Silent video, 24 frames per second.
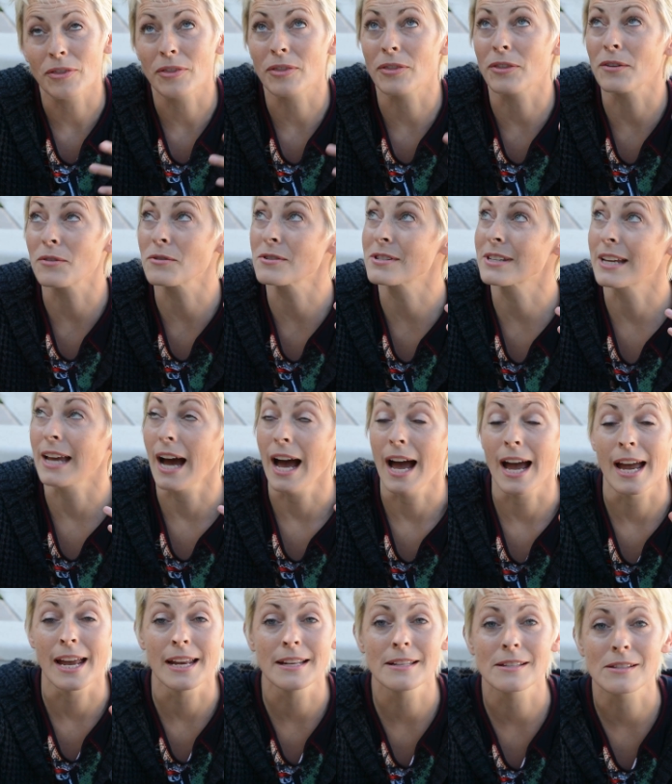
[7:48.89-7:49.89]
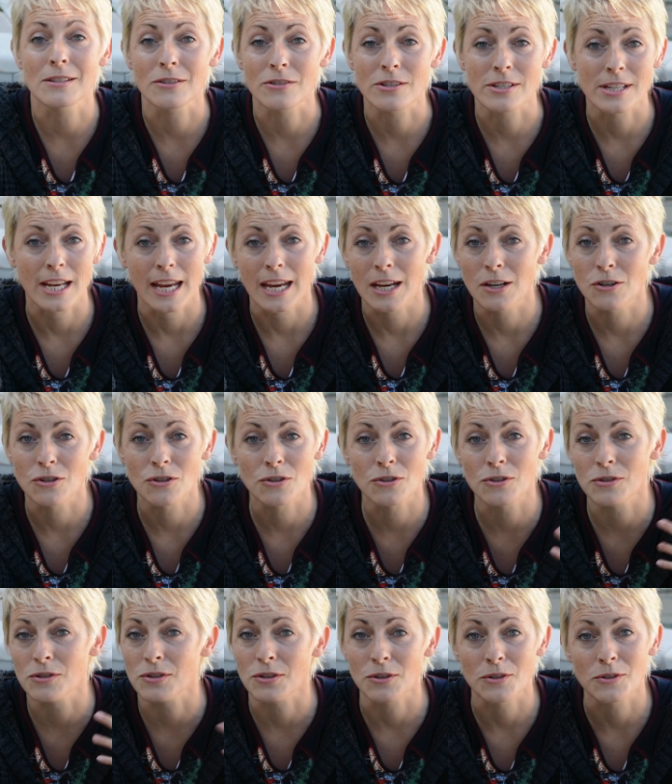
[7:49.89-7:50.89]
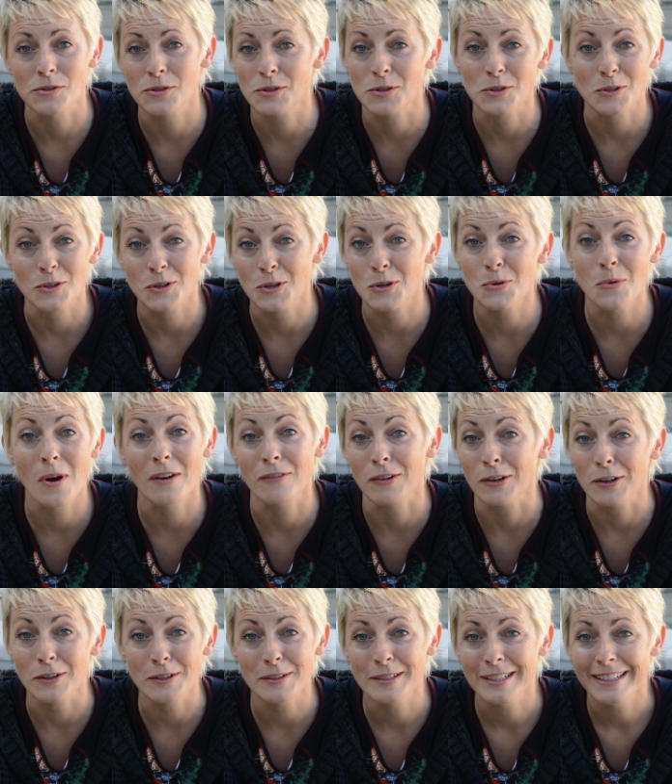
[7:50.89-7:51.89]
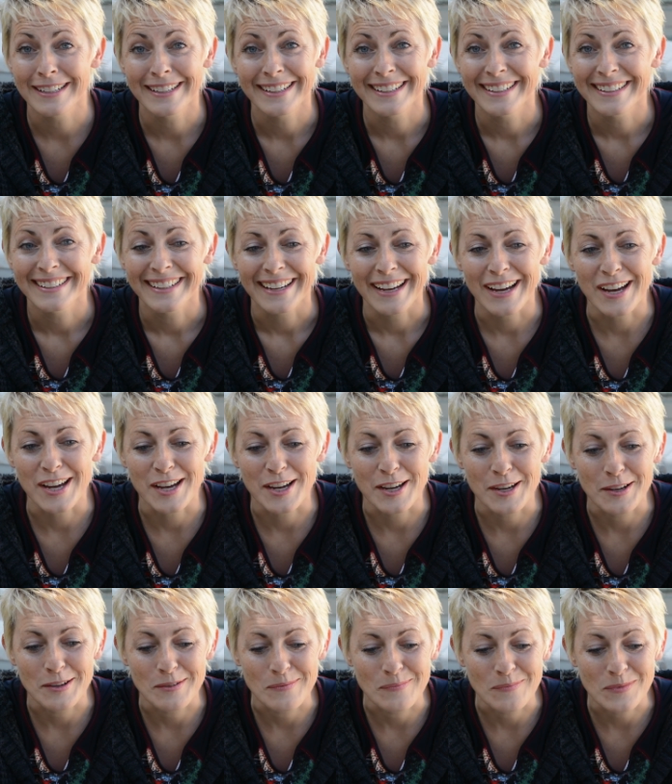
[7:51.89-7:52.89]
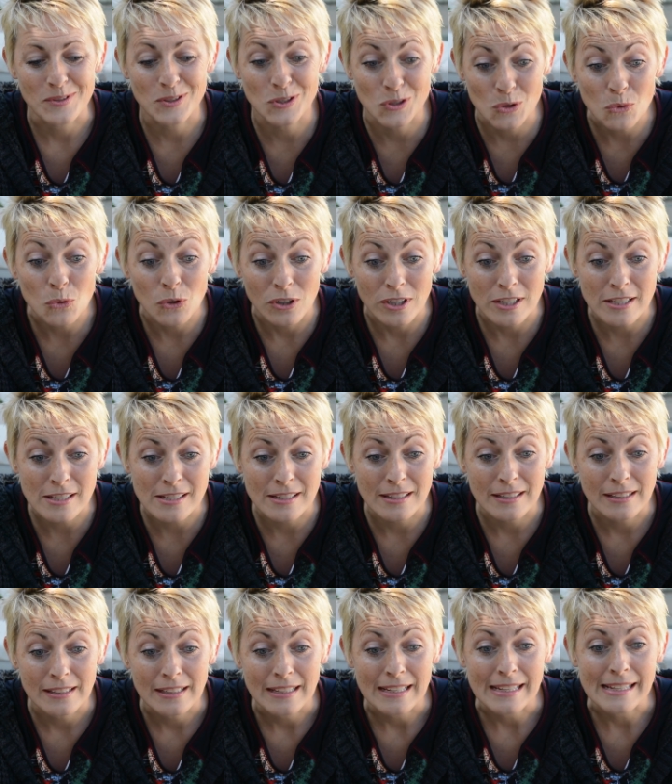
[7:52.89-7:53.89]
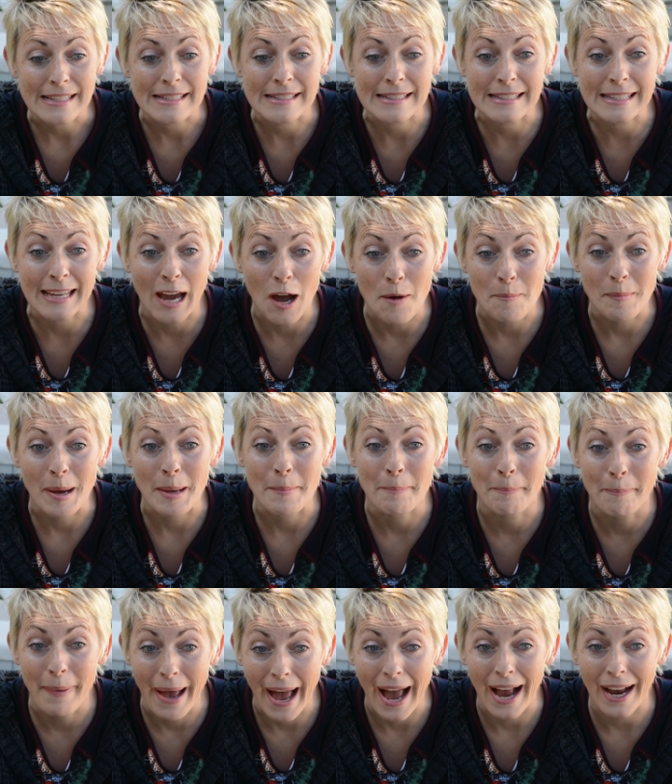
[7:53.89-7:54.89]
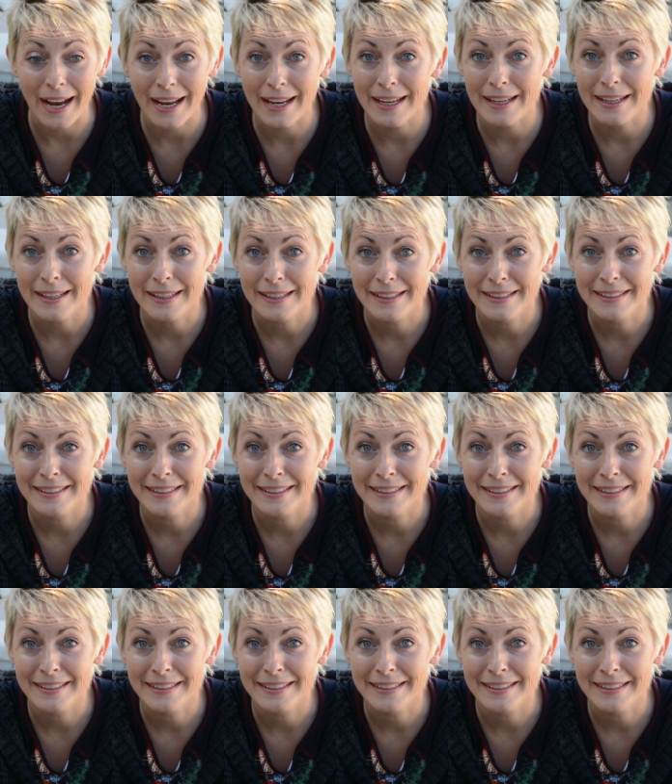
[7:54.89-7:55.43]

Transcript: there's guides, there's angels, there's whoever, source has got my back.